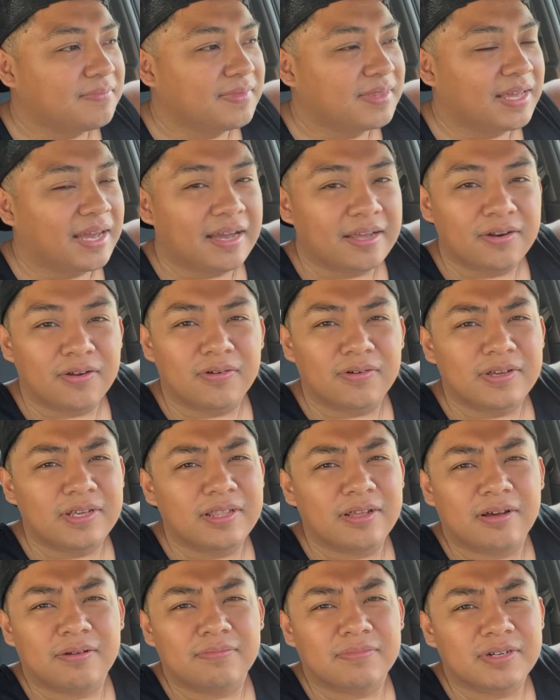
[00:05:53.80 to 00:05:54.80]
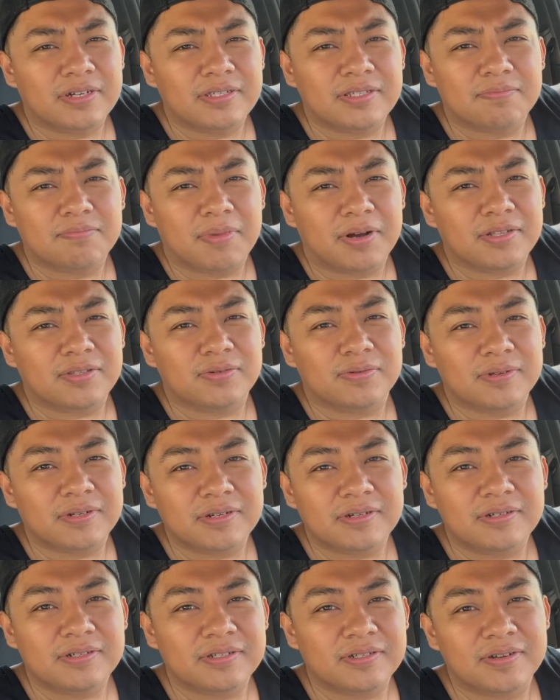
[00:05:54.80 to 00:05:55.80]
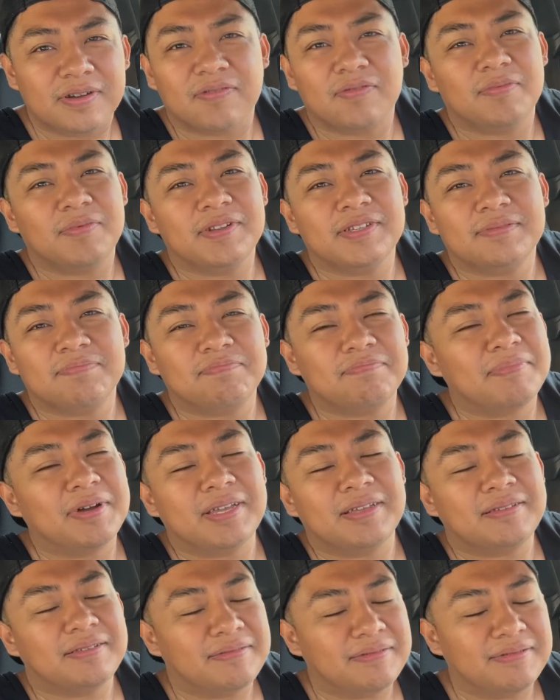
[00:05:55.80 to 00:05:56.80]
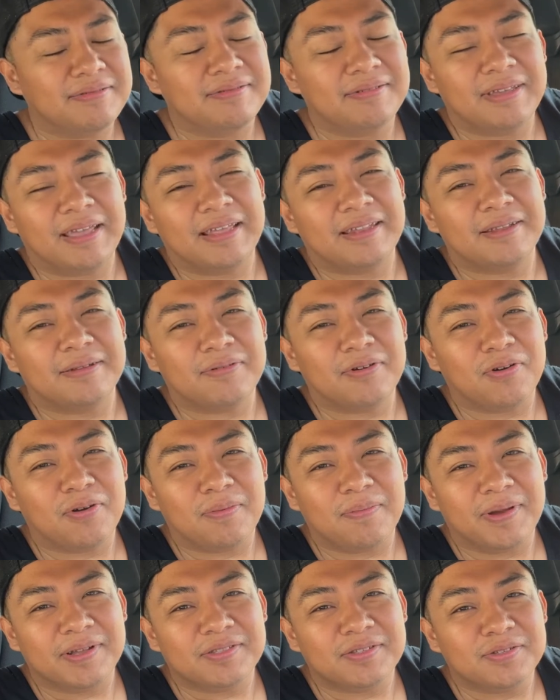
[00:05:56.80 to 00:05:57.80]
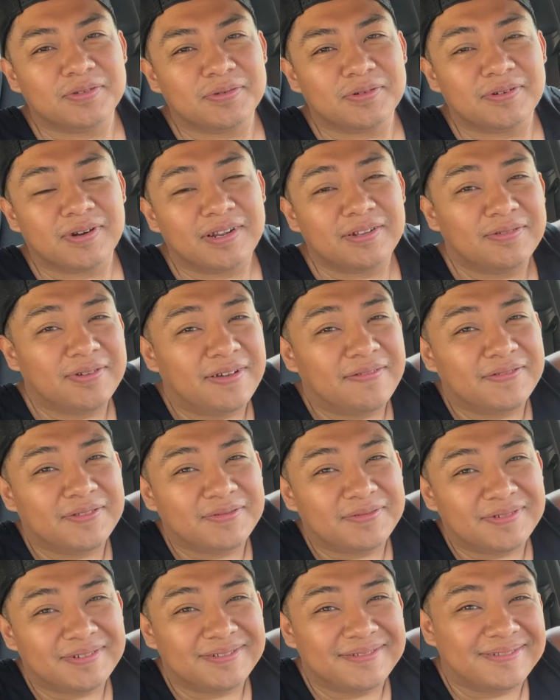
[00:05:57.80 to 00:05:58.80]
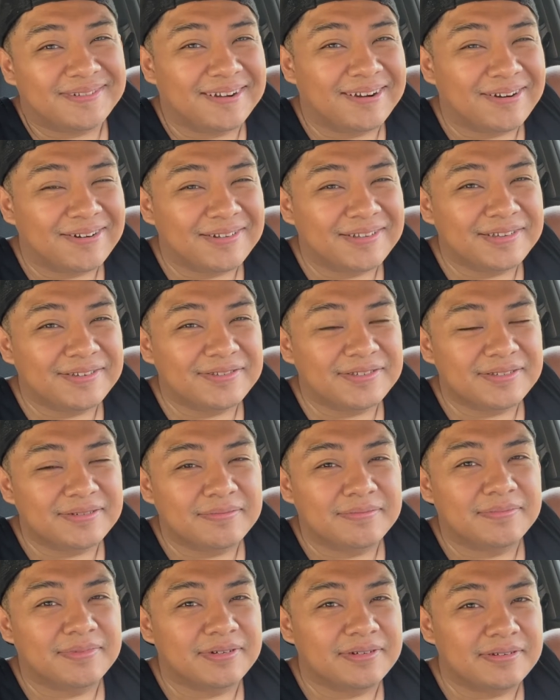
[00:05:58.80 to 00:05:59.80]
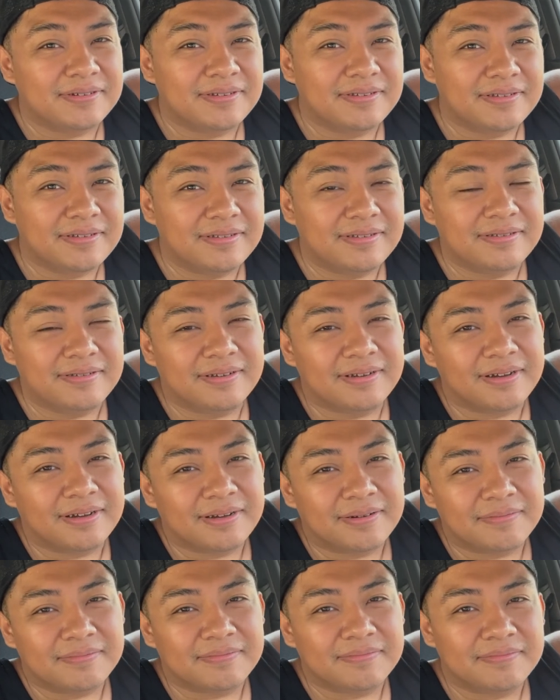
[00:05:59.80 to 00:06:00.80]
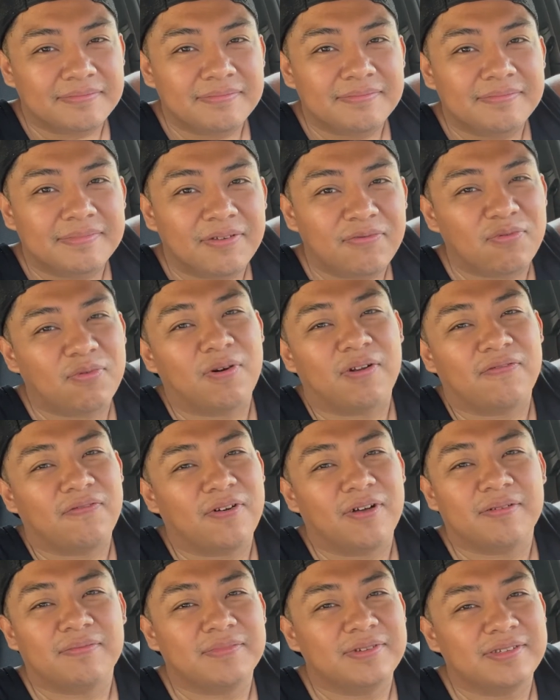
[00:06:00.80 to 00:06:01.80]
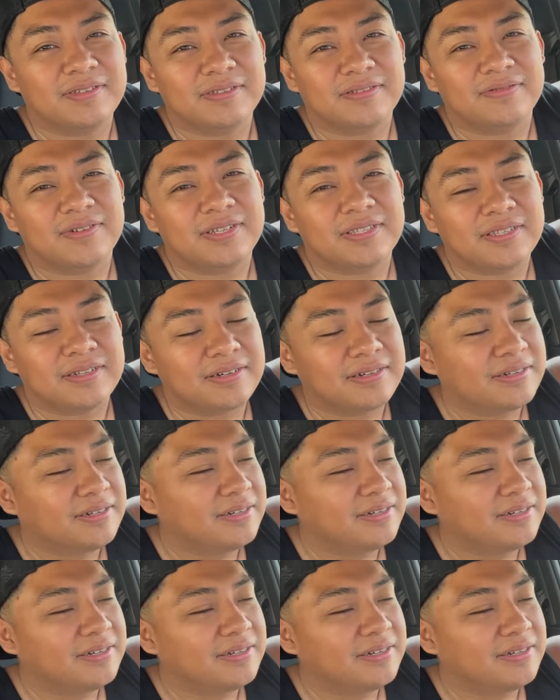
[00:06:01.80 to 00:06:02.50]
I know Elon Musk bought Twitter, so everybody might end up going back to Twitter. I do have a Twitter, I hardly use it, but if you want to follow me, it's right there.